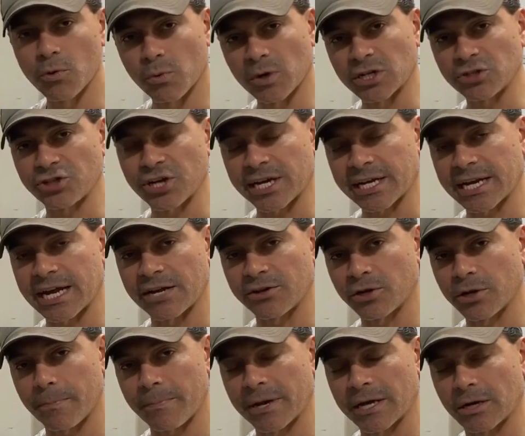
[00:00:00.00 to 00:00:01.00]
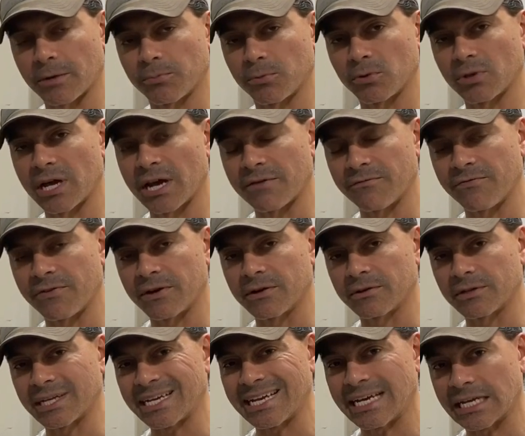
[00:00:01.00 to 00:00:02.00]
you want to check it out, you can pick it up online,
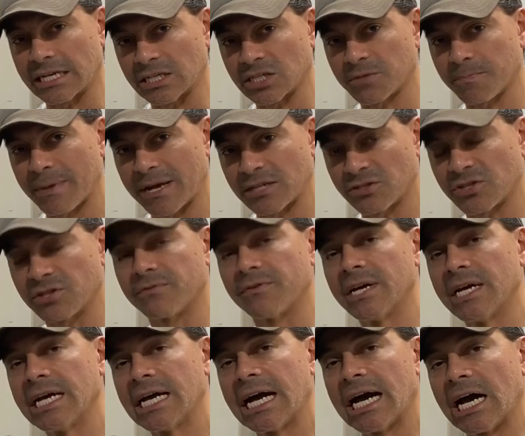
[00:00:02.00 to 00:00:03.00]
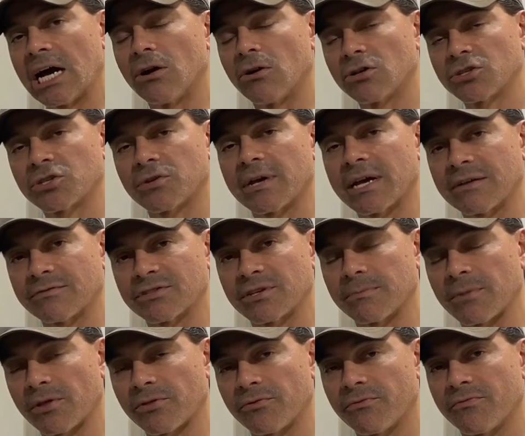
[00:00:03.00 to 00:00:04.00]
fairly inexpensive. I also have some
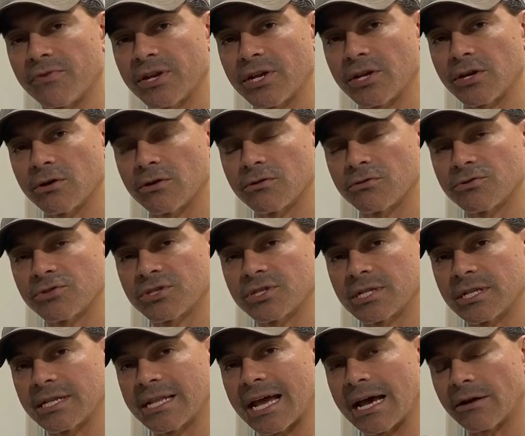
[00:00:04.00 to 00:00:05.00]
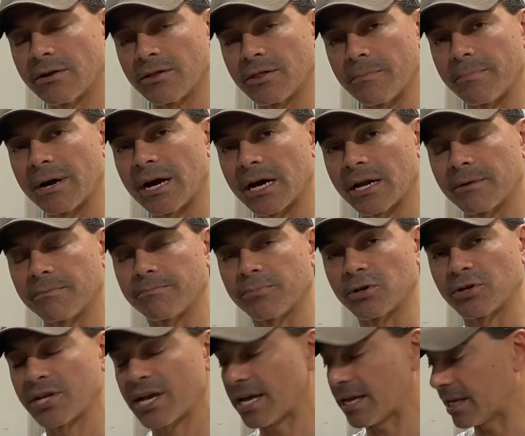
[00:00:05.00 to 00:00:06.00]
other videos down in the bottom
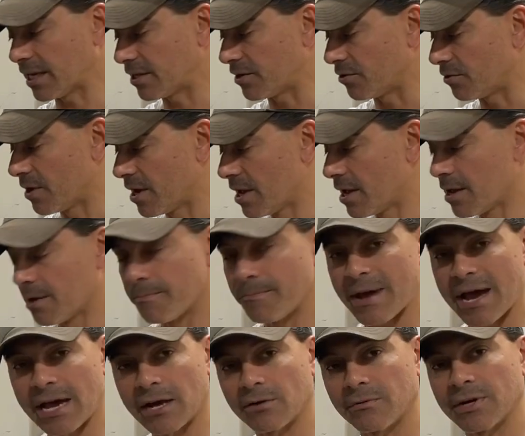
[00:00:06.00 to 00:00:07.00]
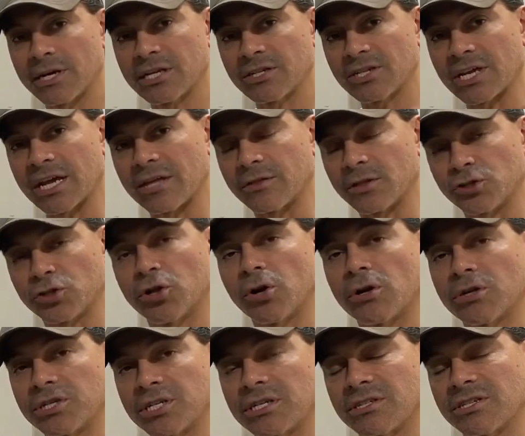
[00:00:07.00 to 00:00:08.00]
pertaining to batteries and the
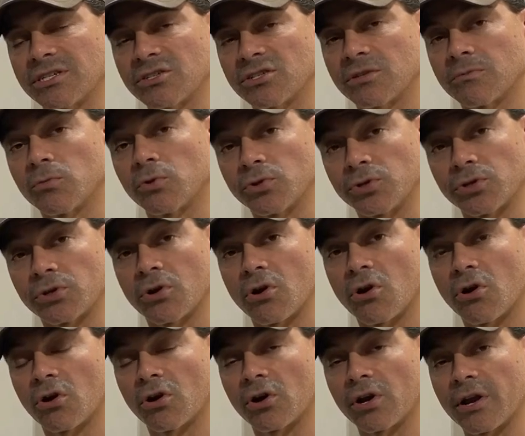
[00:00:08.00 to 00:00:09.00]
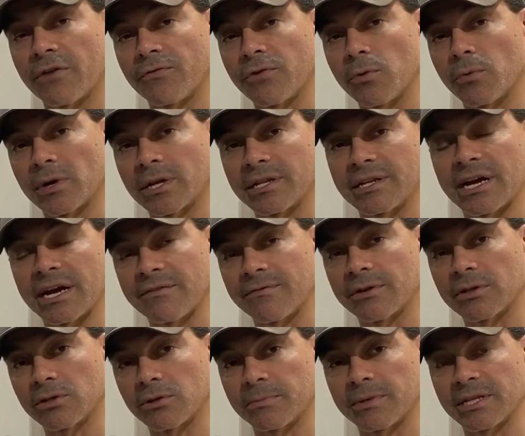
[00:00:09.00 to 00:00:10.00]
charging system on your car if you want to dive in
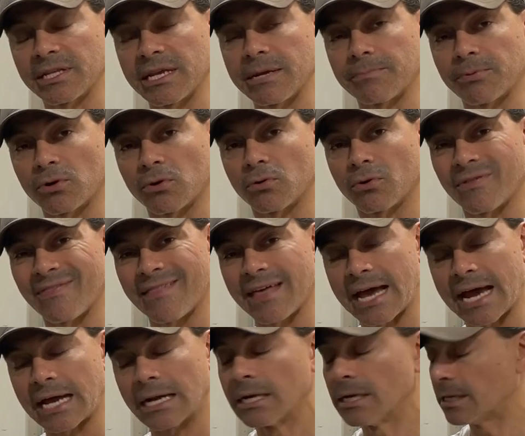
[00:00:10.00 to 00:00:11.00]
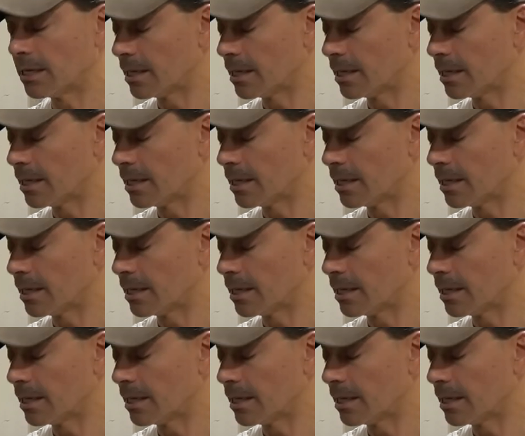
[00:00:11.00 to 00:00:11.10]
a little bit deeper on that.